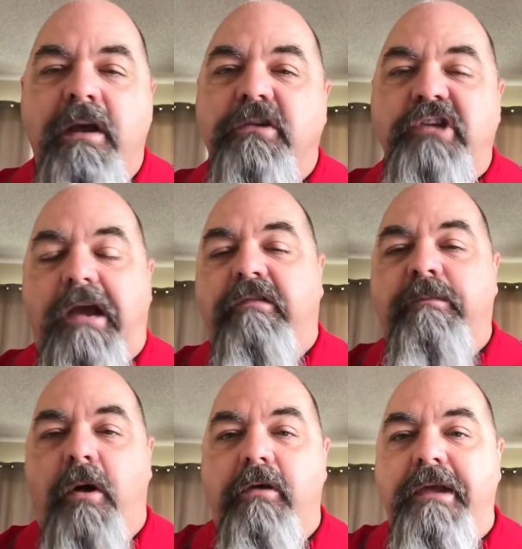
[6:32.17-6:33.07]
child's
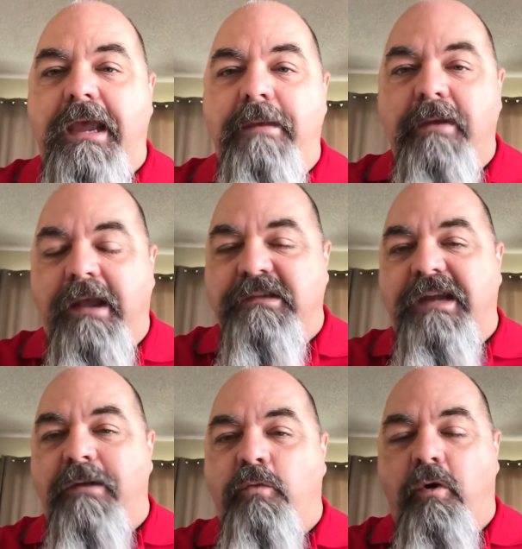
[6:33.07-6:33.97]
ball game and
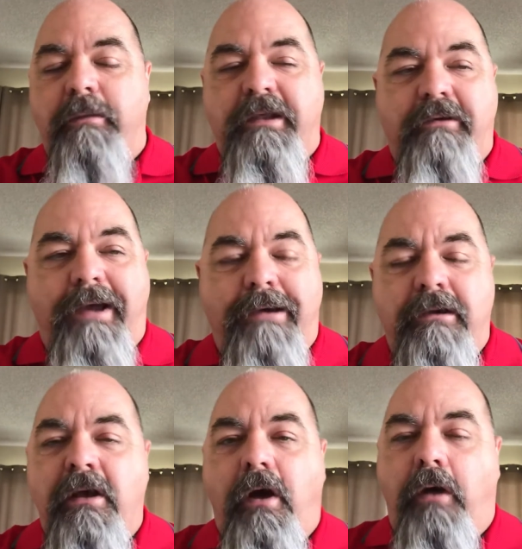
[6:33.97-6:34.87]
staying warm in the crowd.
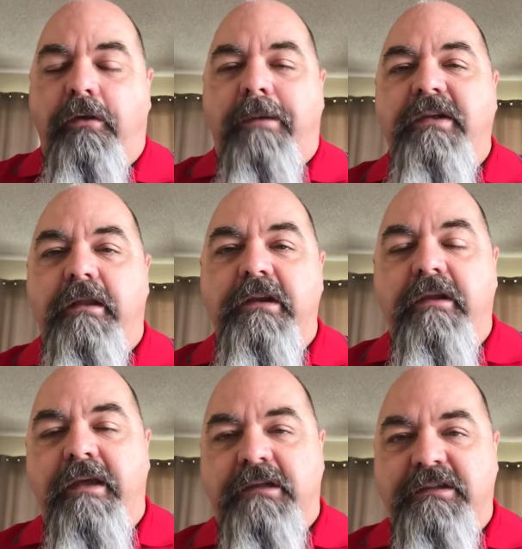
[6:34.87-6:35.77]
Although I'm telling you
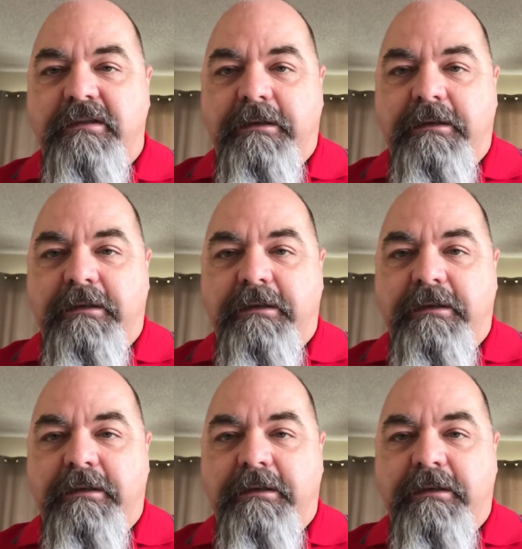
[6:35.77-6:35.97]
this,